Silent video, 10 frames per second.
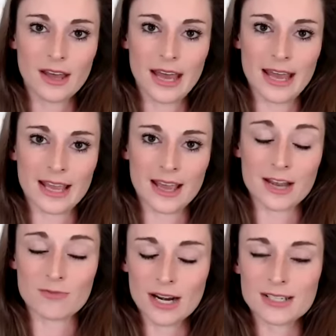
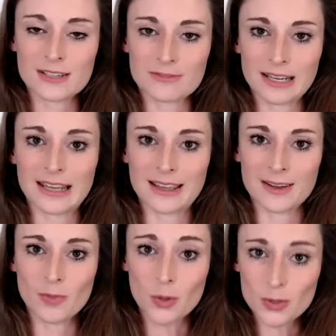a relatively
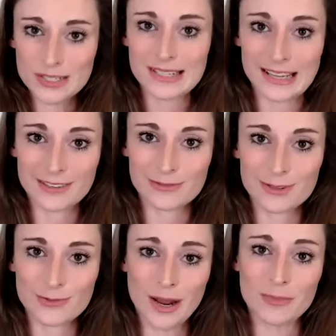positive
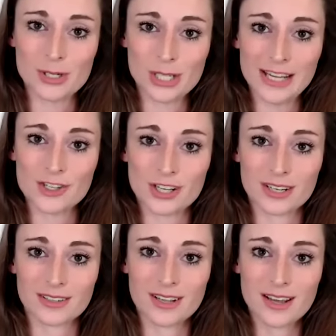
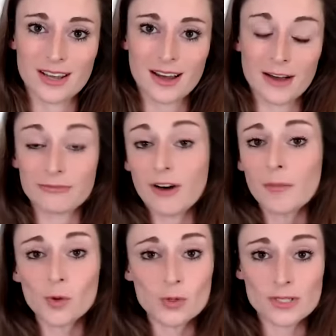reputation, far
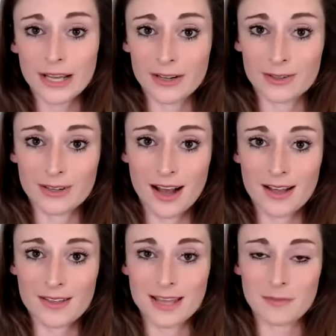more so
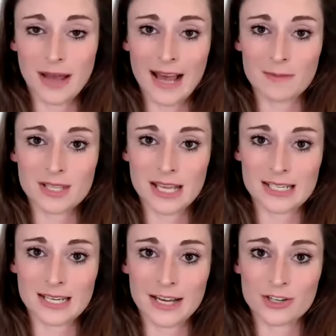than perhaps the
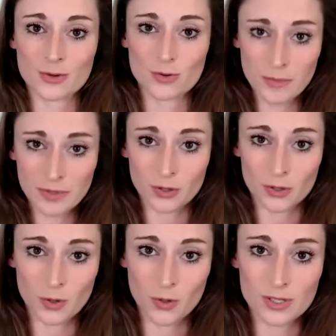International Criminal
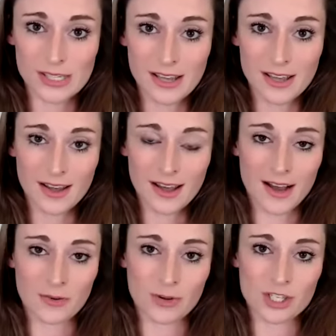Court,
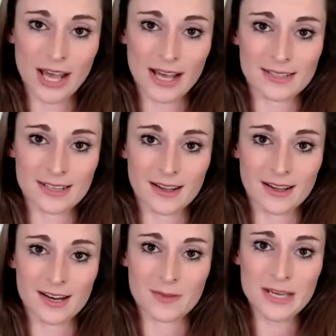which has
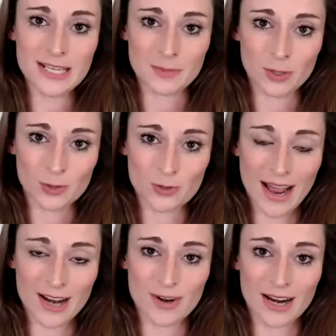an abysmal
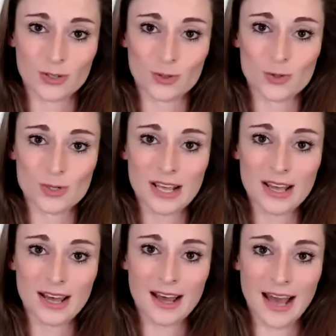track record
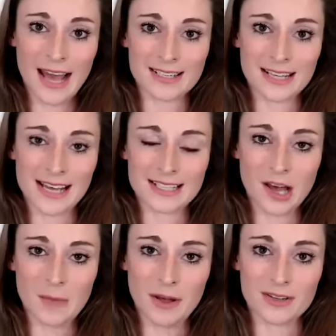and has
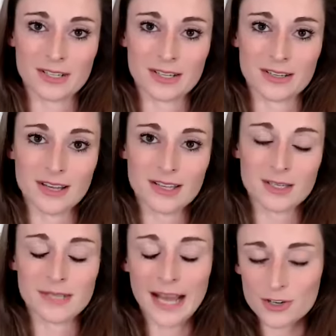come under
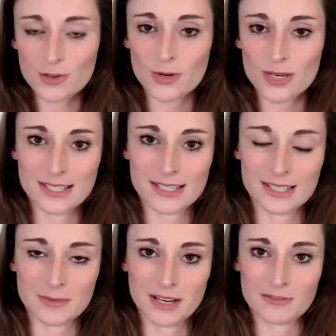substantial
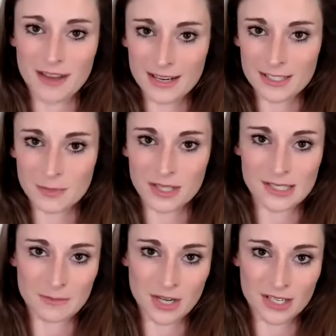criticism and in fact has been the
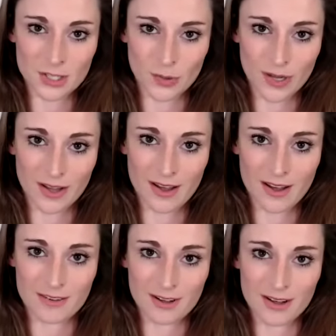subject to
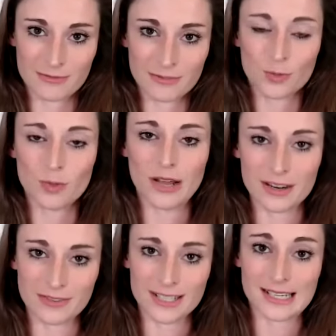a full-blown
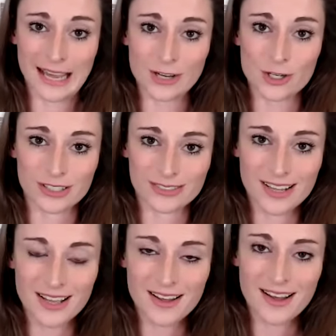investigation
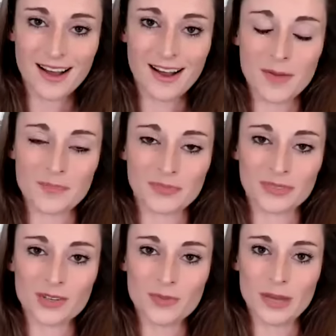
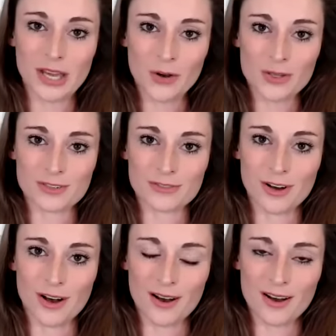because of
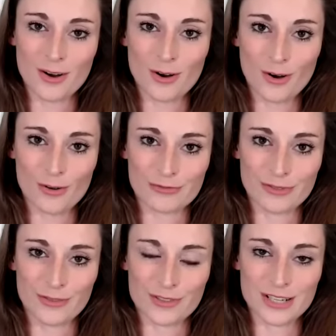the
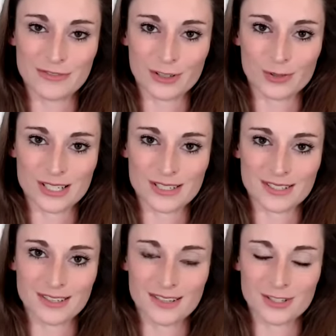
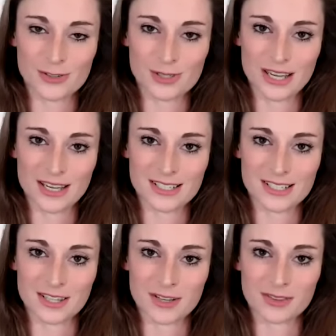difficulties
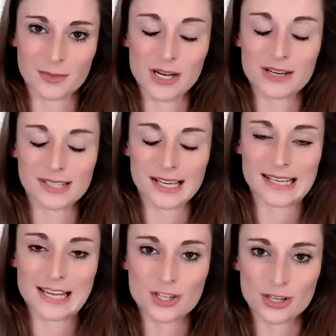associated and the
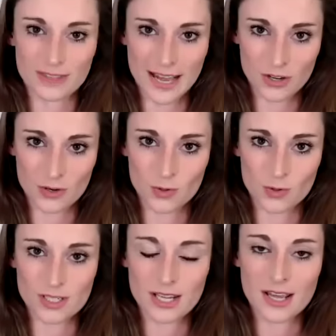politicization of that court.